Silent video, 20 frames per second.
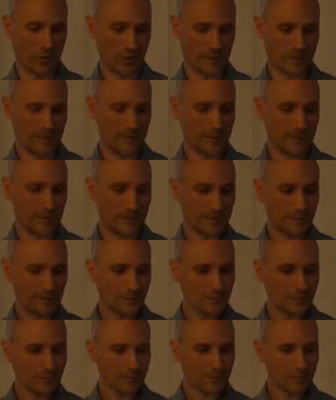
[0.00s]
breaks.
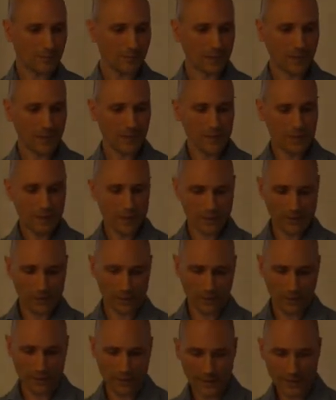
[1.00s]

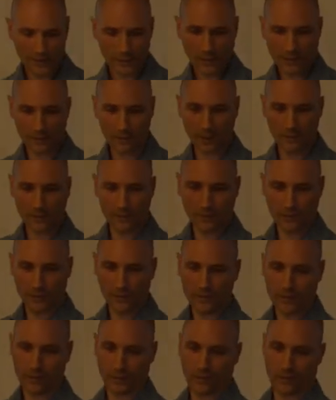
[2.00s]
So in this talk, I will
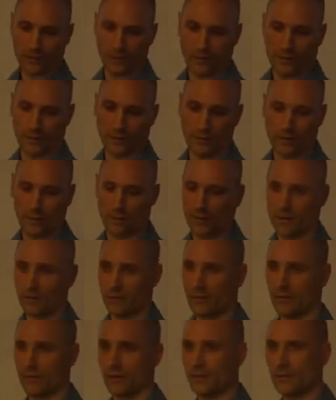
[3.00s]
focus
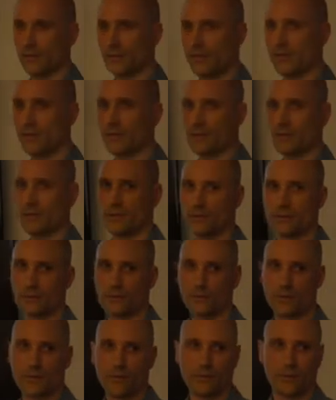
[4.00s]
on signatures,
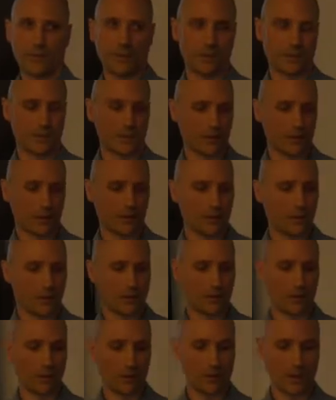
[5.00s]
okay, which is
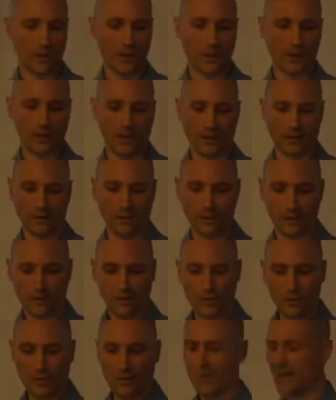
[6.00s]
how we
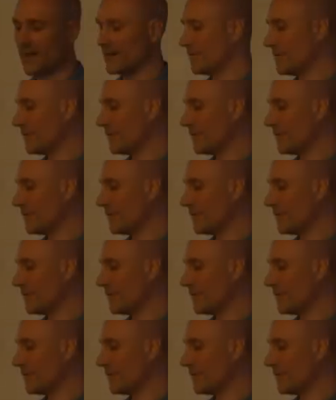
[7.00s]
prove that